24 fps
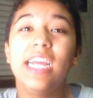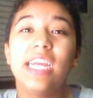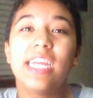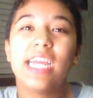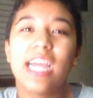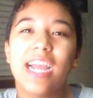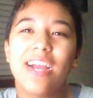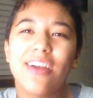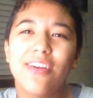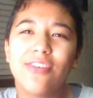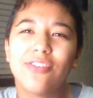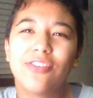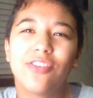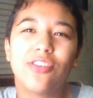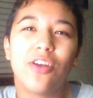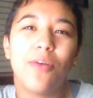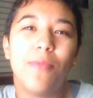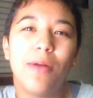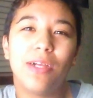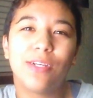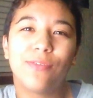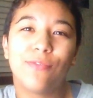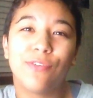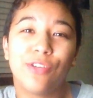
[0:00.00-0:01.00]
he cares so
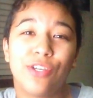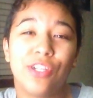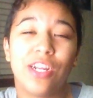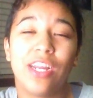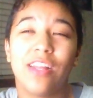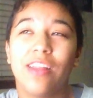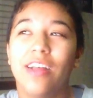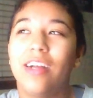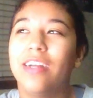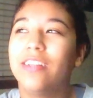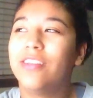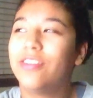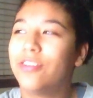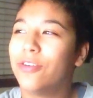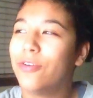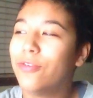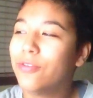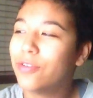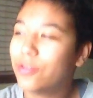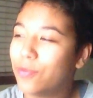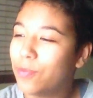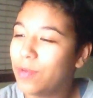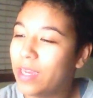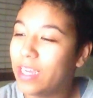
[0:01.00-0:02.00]
much for Shayla. It's so
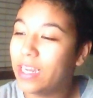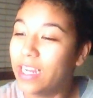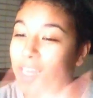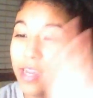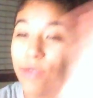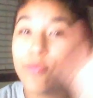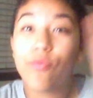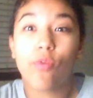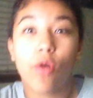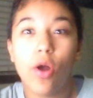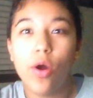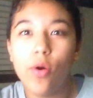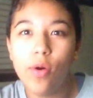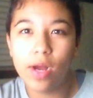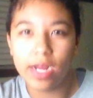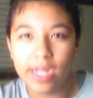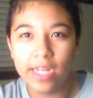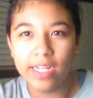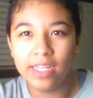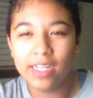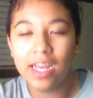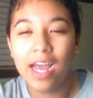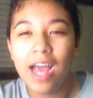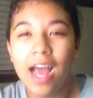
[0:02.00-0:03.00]
sweet. He
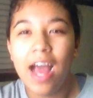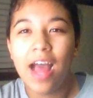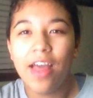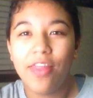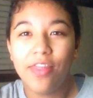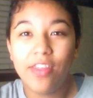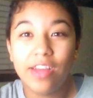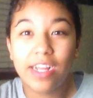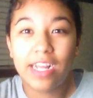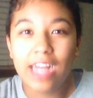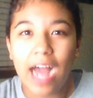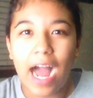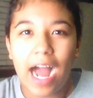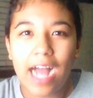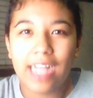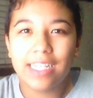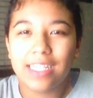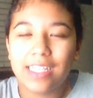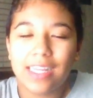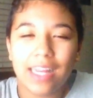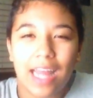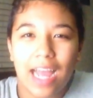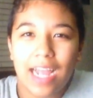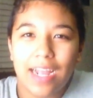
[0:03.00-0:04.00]
ruined the
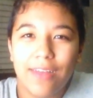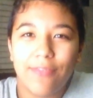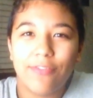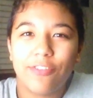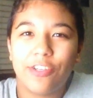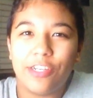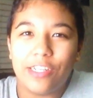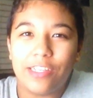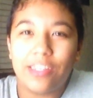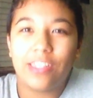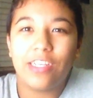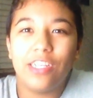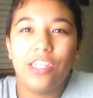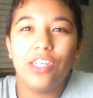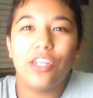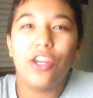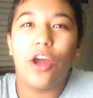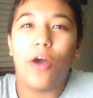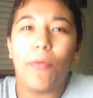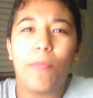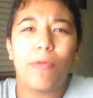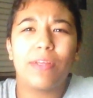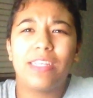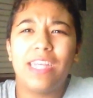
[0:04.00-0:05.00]
guy's life just to, you
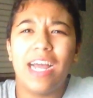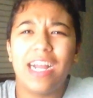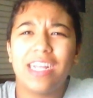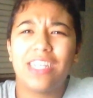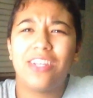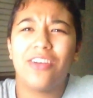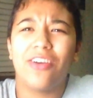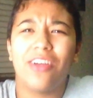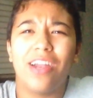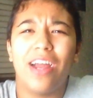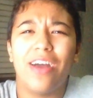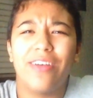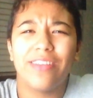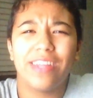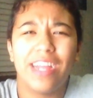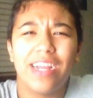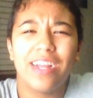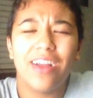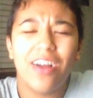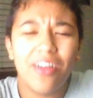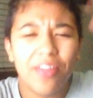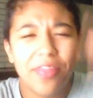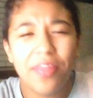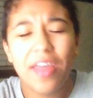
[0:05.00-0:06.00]
know, protect her. And I was
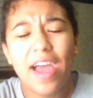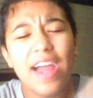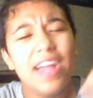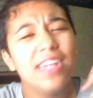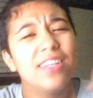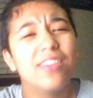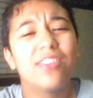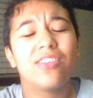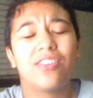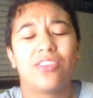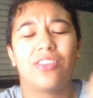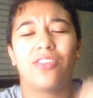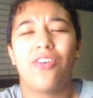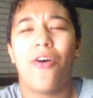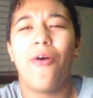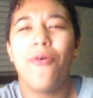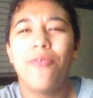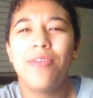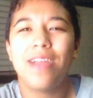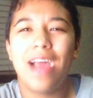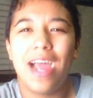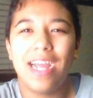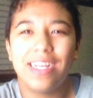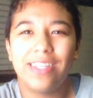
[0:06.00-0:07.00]
like, that is so
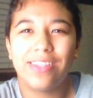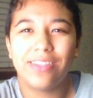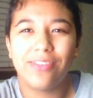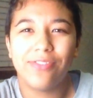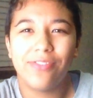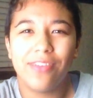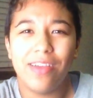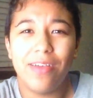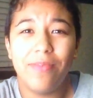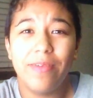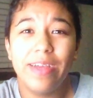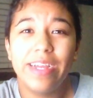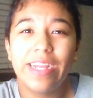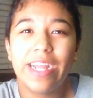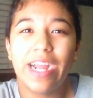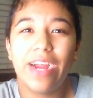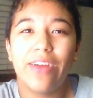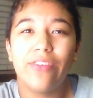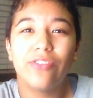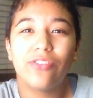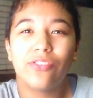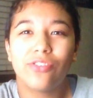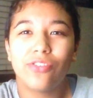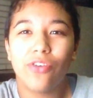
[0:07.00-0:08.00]
nice of him. He
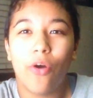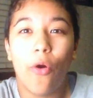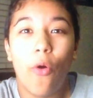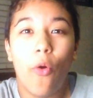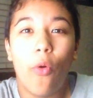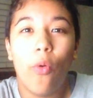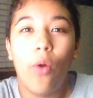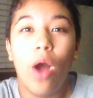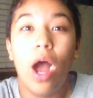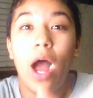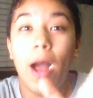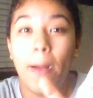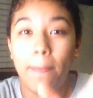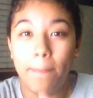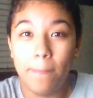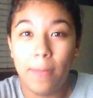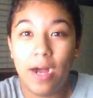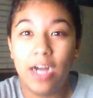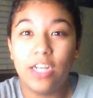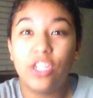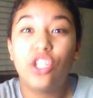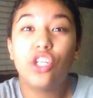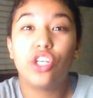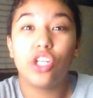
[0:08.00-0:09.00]
cares so
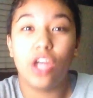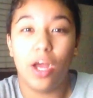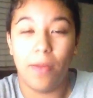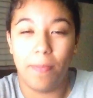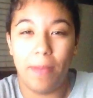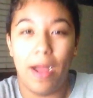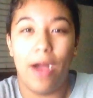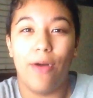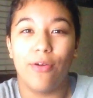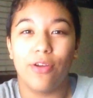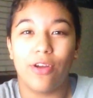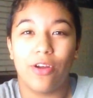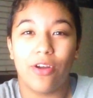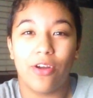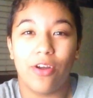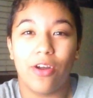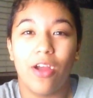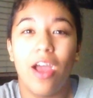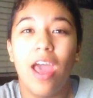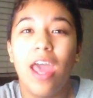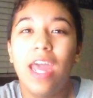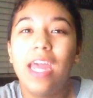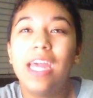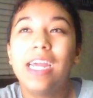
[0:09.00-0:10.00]
much about
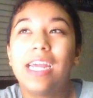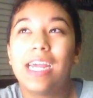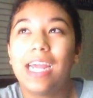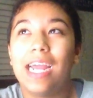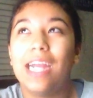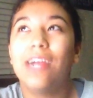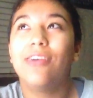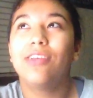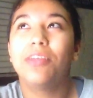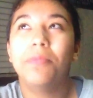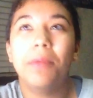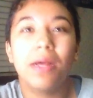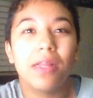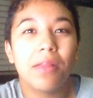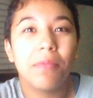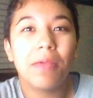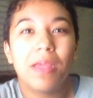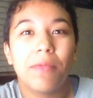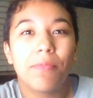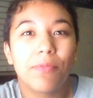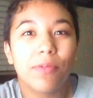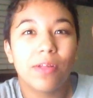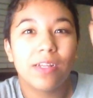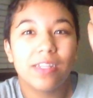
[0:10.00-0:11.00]
her. He cares about the
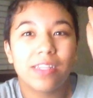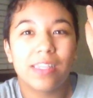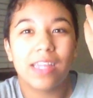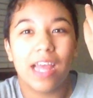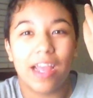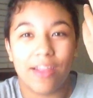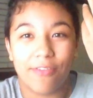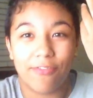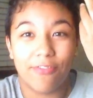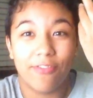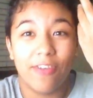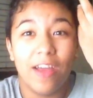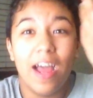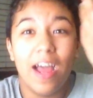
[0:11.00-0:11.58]
people in his life.